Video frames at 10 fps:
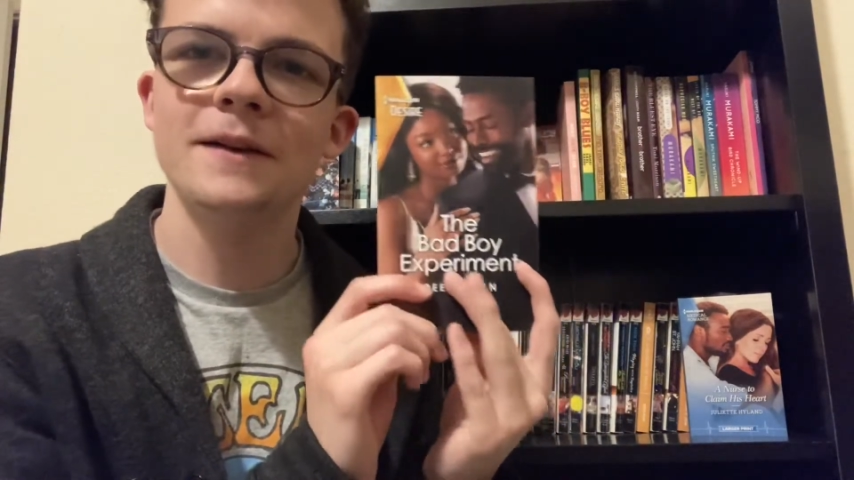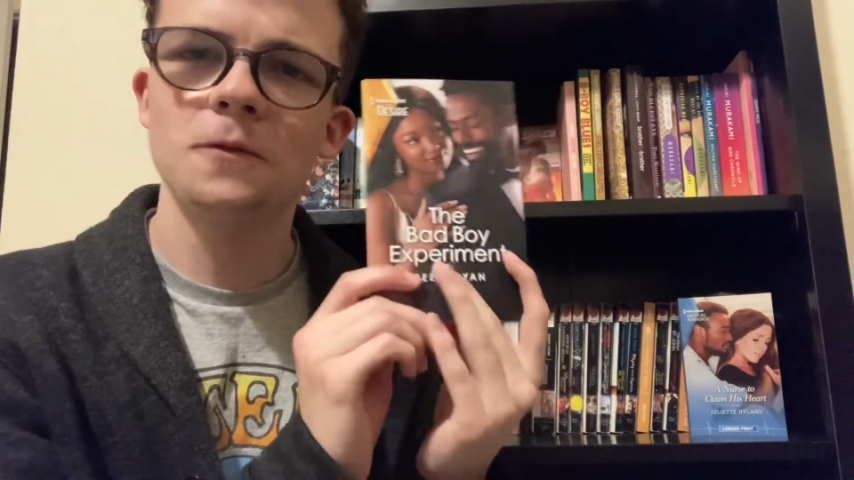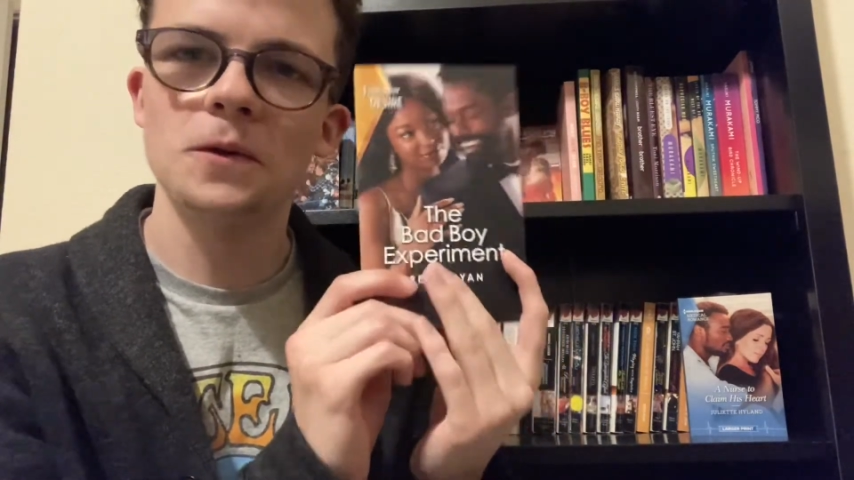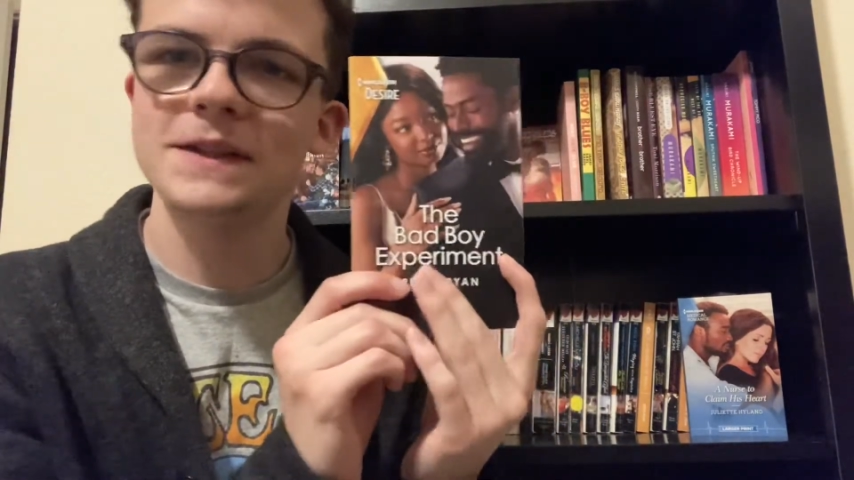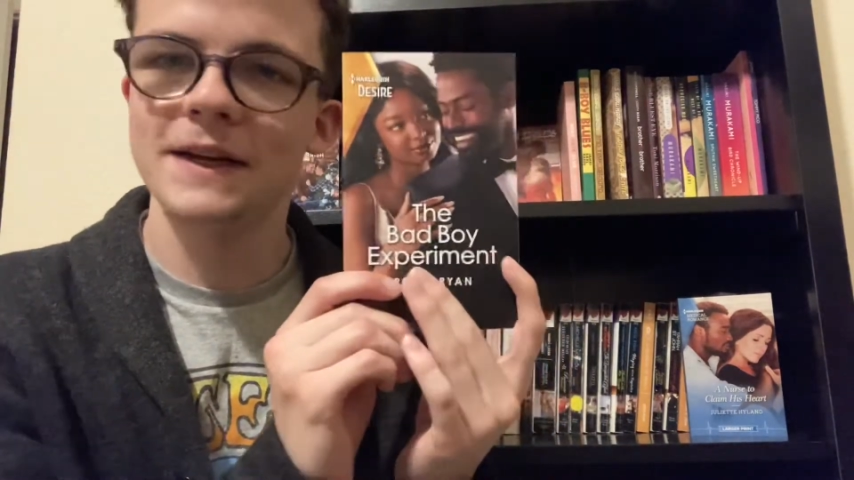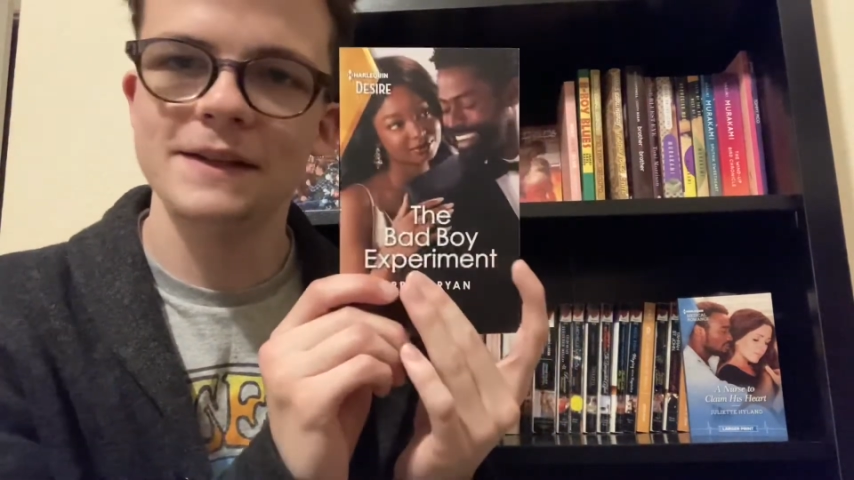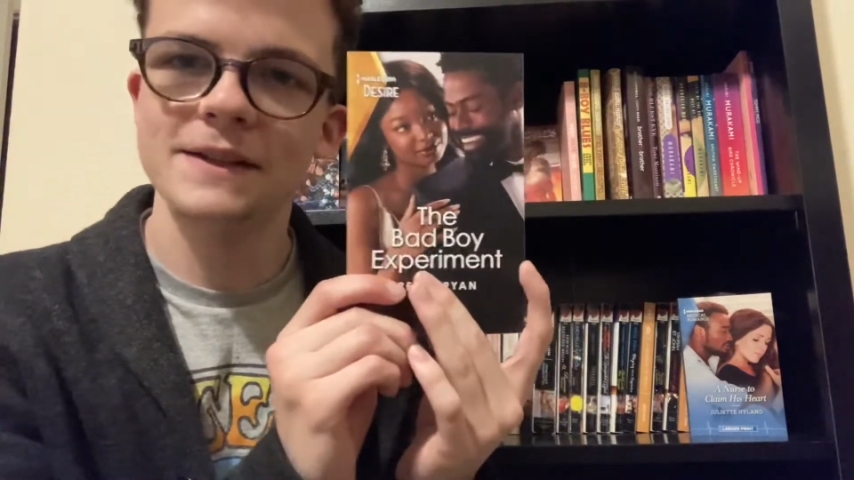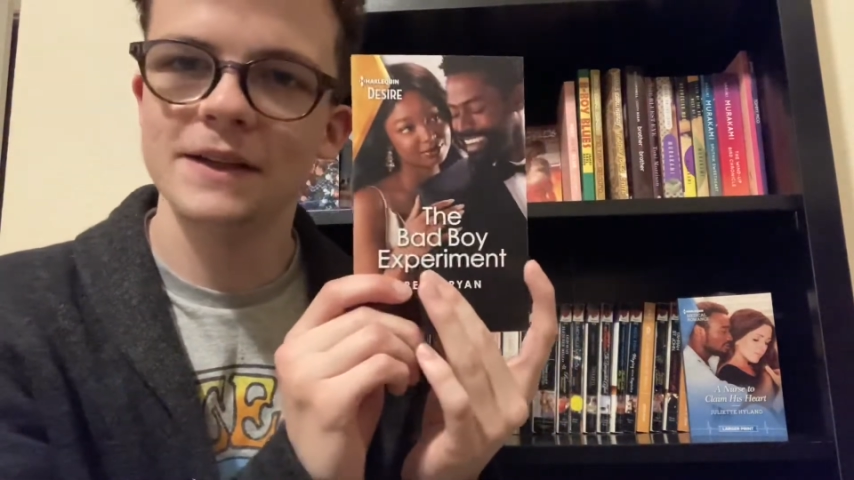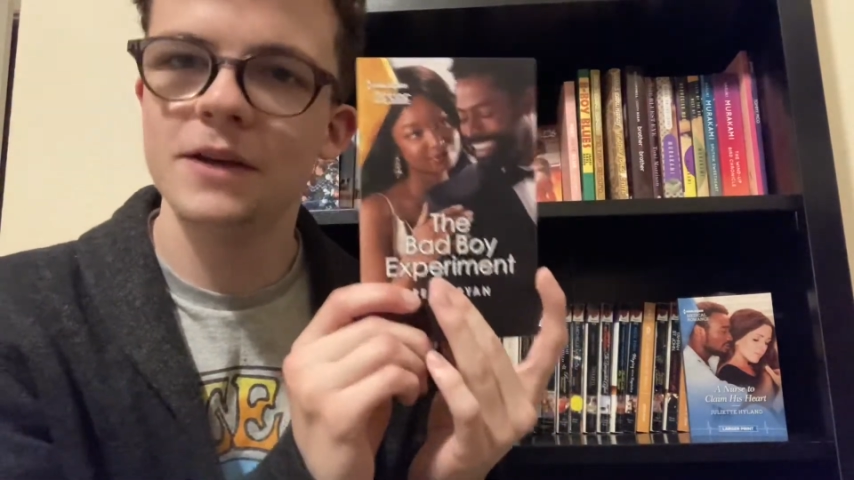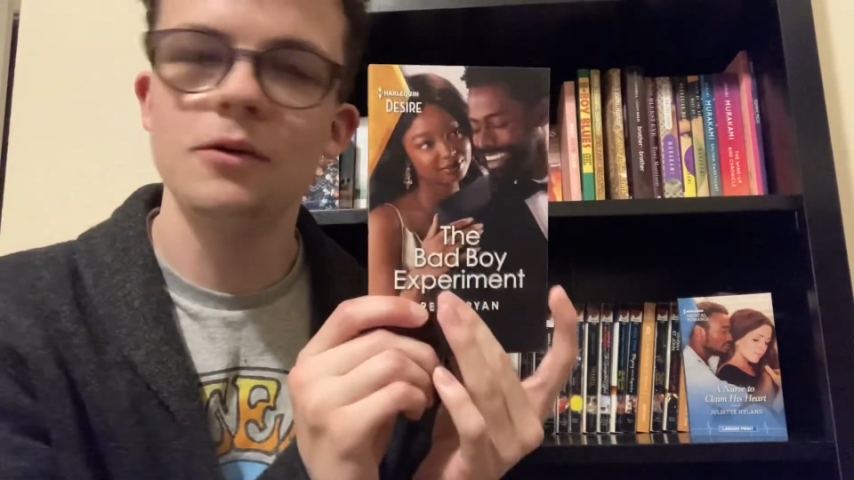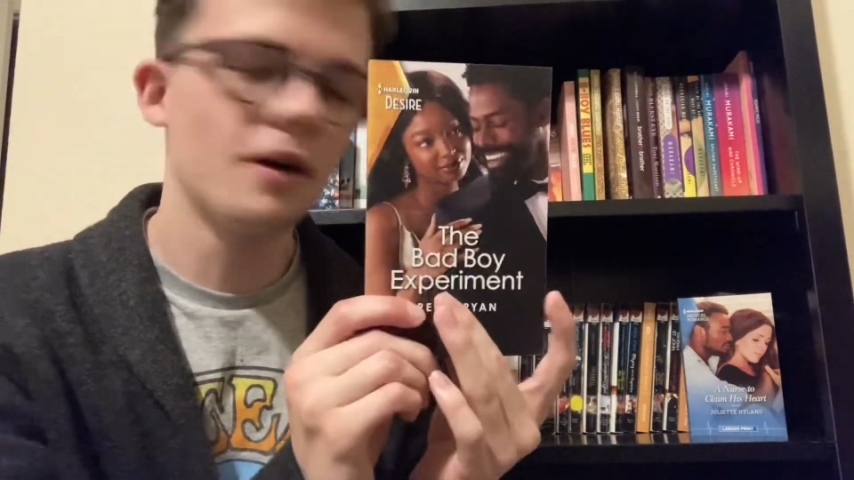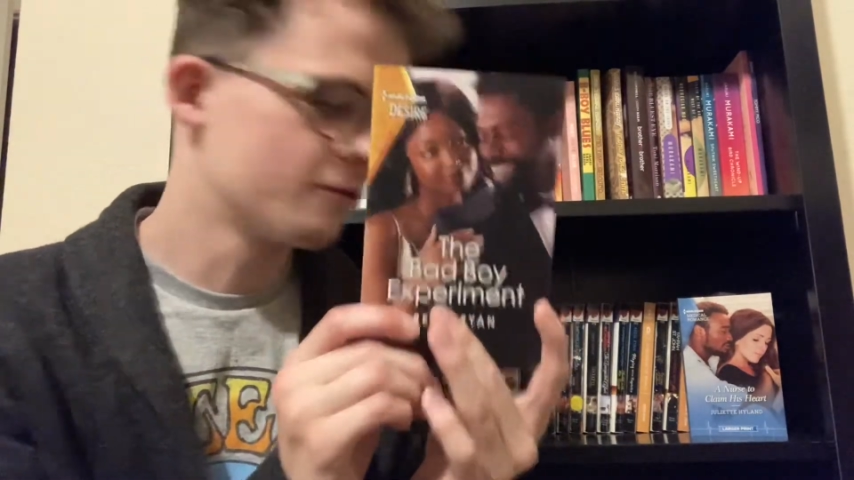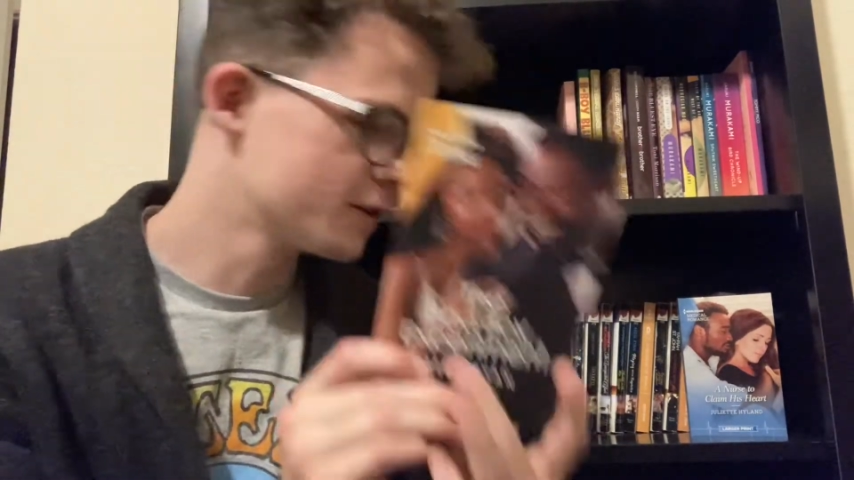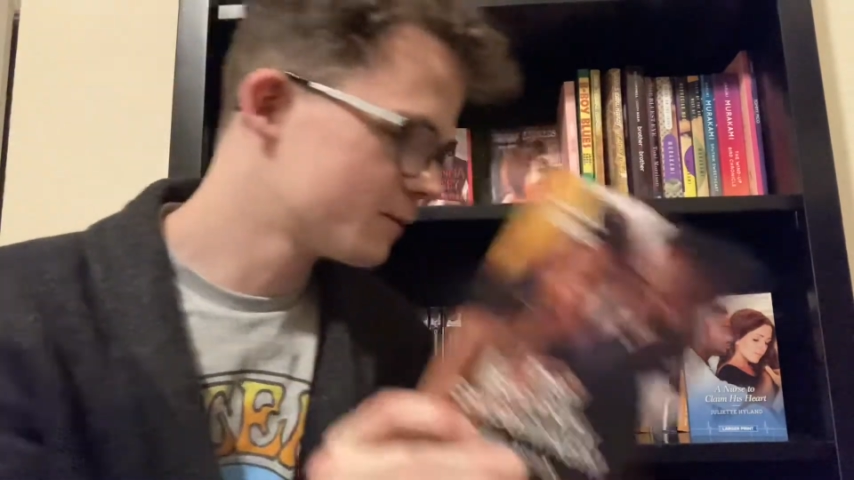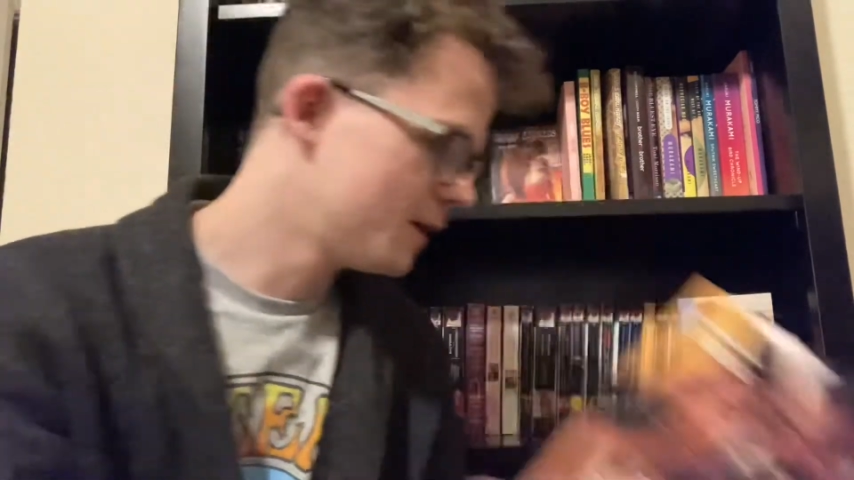And of course it has a cute
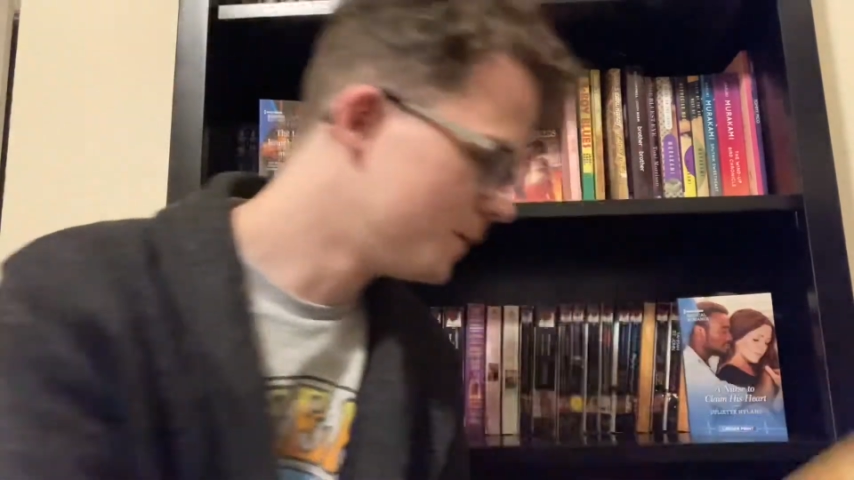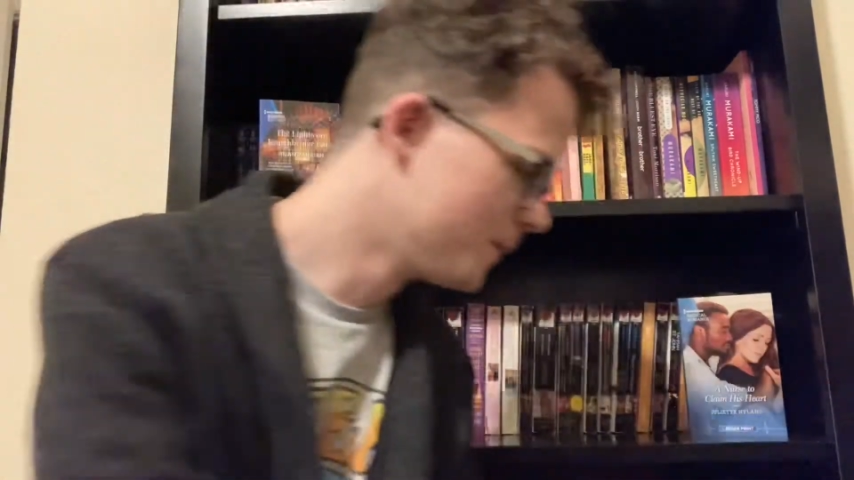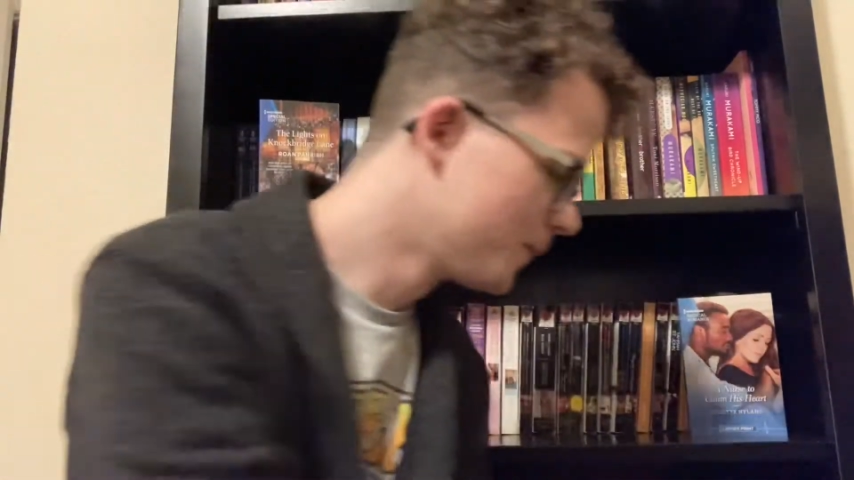cover as well.